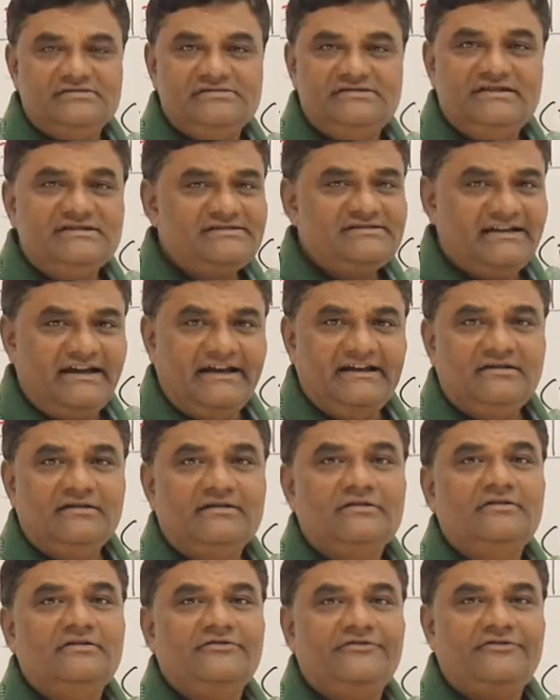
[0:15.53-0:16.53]
just
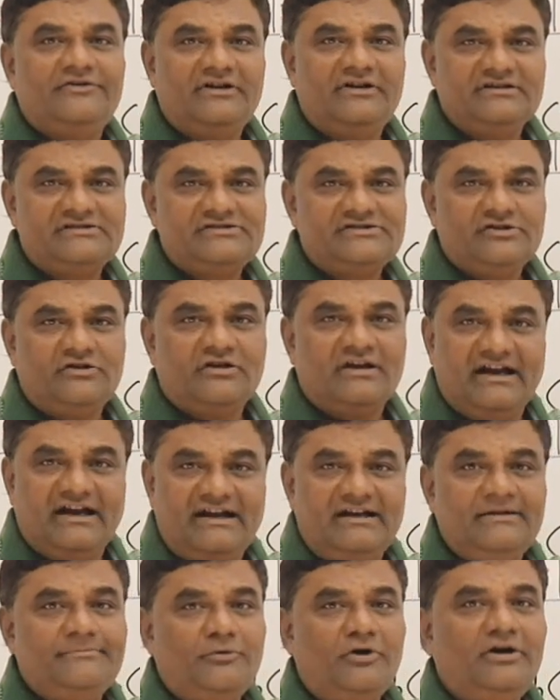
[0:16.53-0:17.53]
like first or
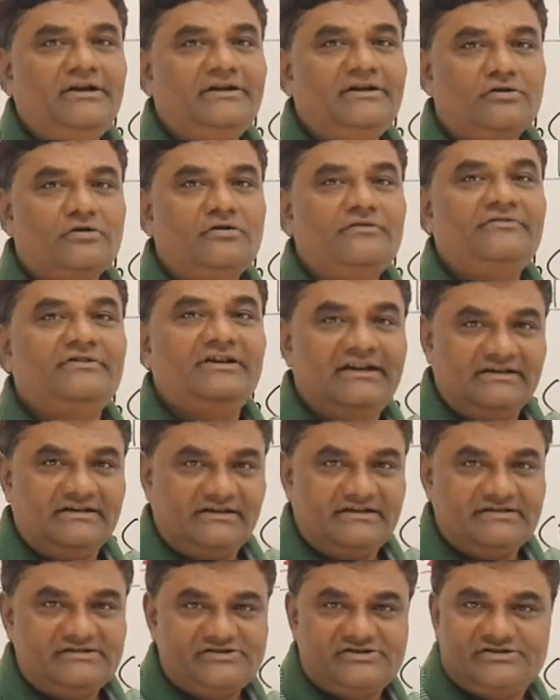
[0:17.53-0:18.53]
head pointer of
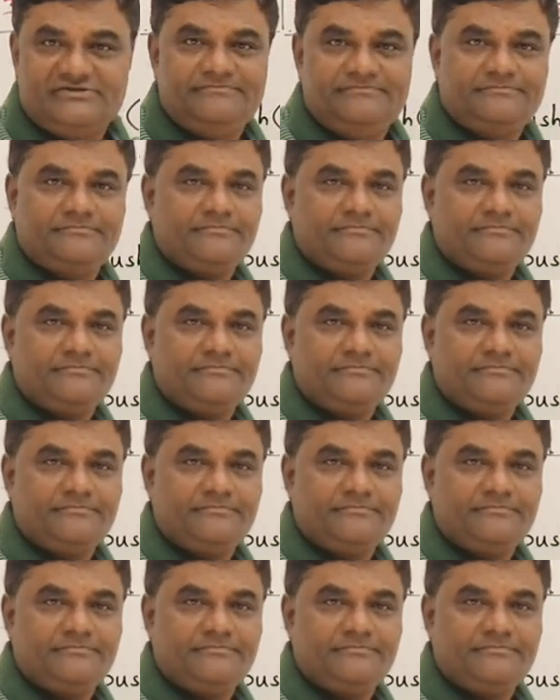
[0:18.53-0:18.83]
linked list.